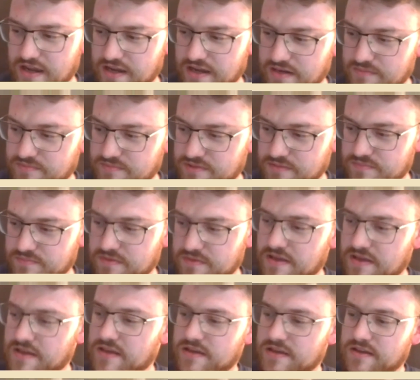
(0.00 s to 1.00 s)
and they're
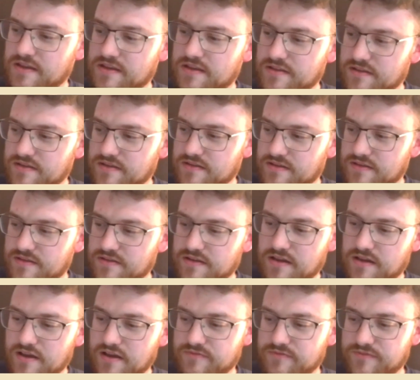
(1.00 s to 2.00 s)

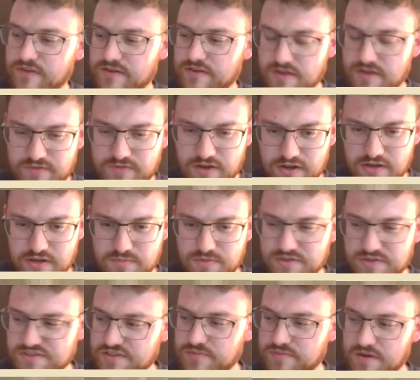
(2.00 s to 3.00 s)
of all your
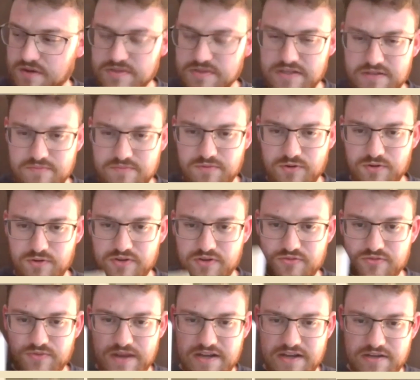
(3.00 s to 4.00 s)
books, they're probably the more
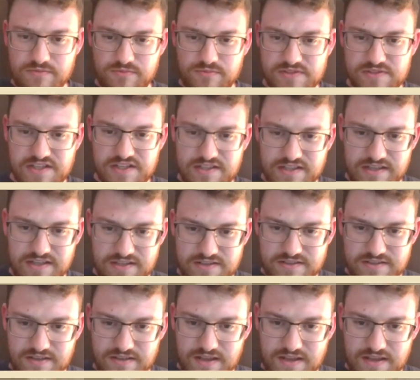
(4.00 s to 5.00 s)
underrated ones, I think.